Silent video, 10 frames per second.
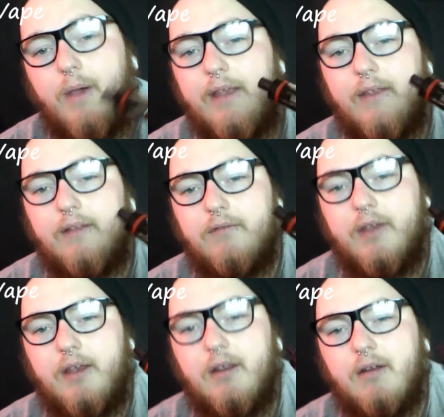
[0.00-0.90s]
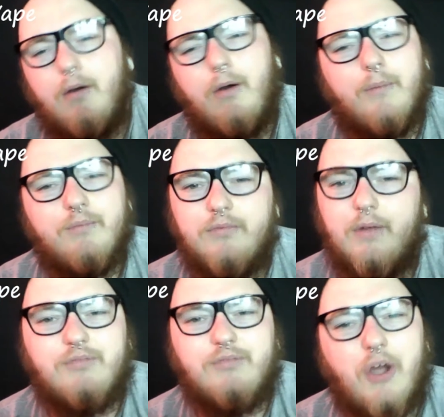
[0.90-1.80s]
you ain't then thinking,
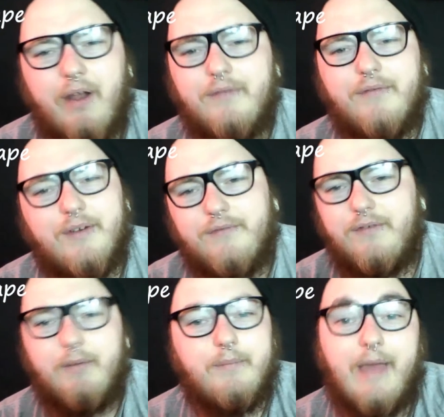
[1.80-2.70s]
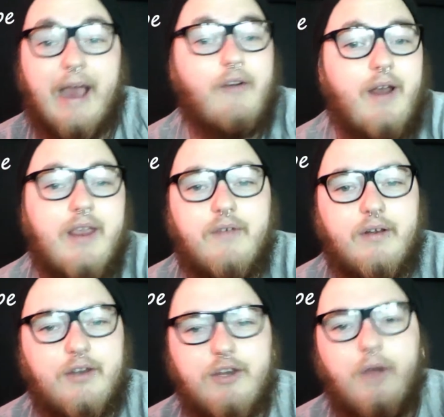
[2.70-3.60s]
I'm dying for that craving,